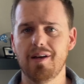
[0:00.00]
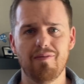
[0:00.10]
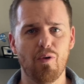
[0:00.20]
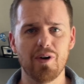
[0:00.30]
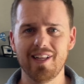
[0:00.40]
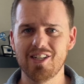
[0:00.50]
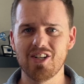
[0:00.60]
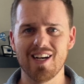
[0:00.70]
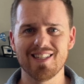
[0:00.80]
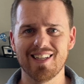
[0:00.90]
4D
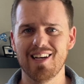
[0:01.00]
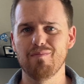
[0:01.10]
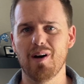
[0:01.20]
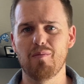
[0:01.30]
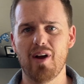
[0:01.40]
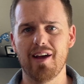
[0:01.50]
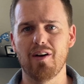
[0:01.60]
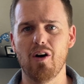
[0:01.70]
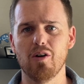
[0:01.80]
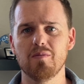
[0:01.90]
chess again by Brad
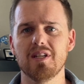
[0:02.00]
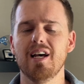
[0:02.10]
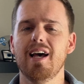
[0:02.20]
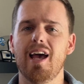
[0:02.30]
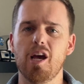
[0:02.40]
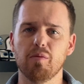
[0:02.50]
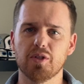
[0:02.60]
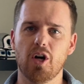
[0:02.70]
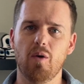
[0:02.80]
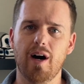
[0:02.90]
Holmes, able
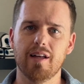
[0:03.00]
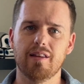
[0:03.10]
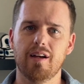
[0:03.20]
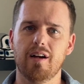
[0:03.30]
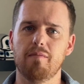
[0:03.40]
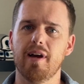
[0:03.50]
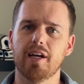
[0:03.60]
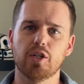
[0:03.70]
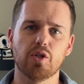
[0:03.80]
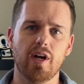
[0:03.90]
to go out there, make
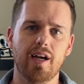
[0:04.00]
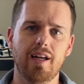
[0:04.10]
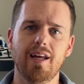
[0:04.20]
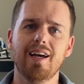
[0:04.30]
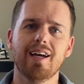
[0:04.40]
a trade,